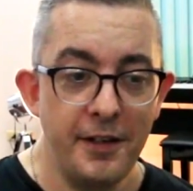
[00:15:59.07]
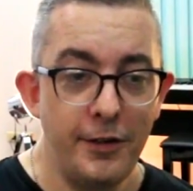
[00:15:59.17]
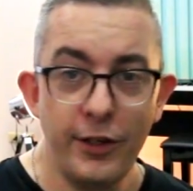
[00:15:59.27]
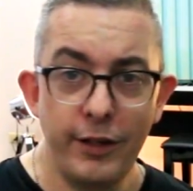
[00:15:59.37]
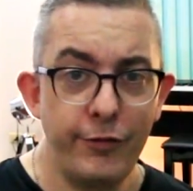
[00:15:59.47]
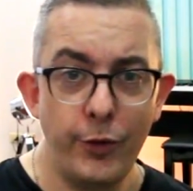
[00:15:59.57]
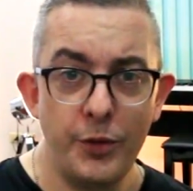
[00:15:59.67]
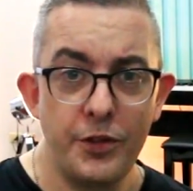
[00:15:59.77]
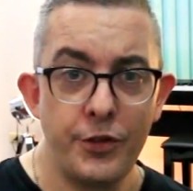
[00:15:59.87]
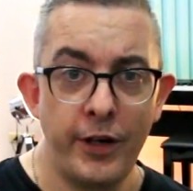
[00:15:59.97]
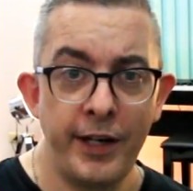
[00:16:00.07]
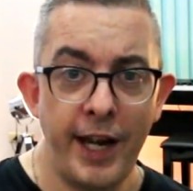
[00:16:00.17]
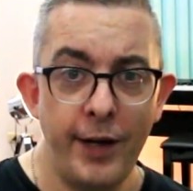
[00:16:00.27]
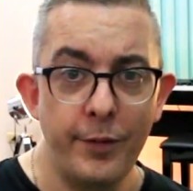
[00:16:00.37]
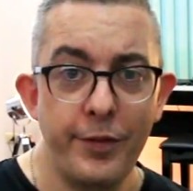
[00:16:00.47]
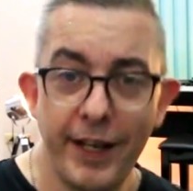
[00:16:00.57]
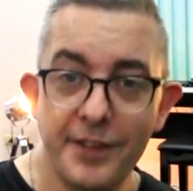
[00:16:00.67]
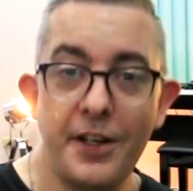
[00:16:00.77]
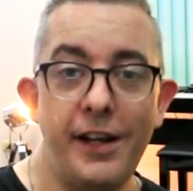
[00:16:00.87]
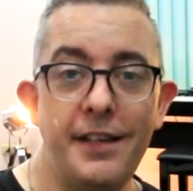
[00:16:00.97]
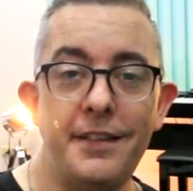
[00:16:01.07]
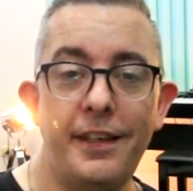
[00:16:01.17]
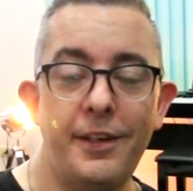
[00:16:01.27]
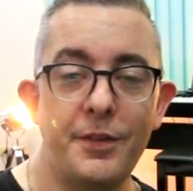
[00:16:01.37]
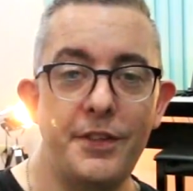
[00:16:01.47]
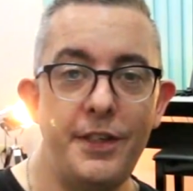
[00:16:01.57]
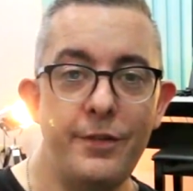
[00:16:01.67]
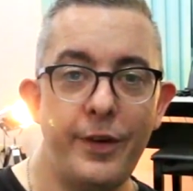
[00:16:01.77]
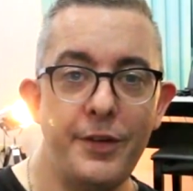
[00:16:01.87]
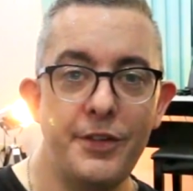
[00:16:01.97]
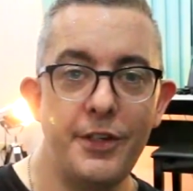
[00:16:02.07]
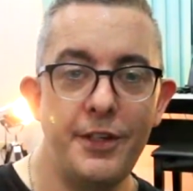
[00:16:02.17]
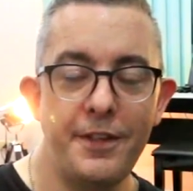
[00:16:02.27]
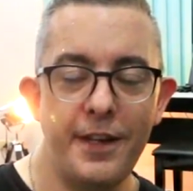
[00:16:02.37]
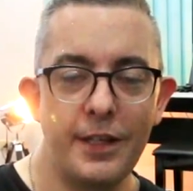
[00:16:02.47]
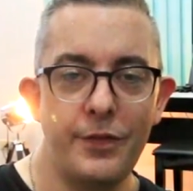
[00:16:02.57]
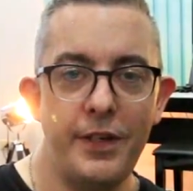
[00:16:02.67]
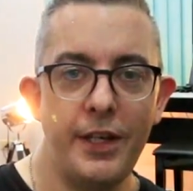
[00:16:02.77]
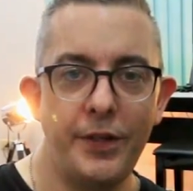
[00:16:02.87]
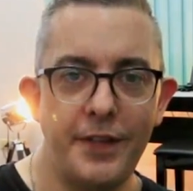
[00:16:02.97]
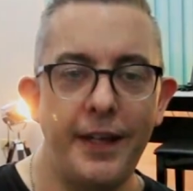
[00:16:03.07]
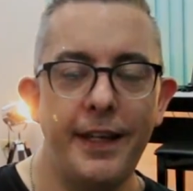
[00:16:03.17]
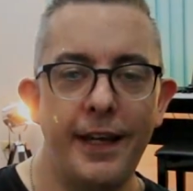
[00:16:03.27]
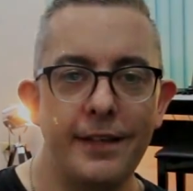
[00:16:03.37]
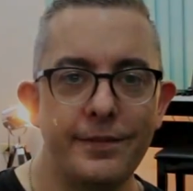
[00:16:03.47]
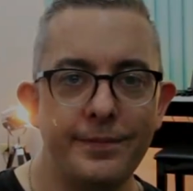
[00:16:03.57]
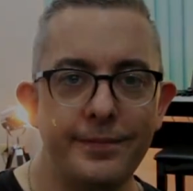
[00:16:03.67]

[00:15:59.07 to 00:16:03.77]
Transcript: Looking forward to trying it out. Thanks guys, and I'll see you very soon in the next video. Take care.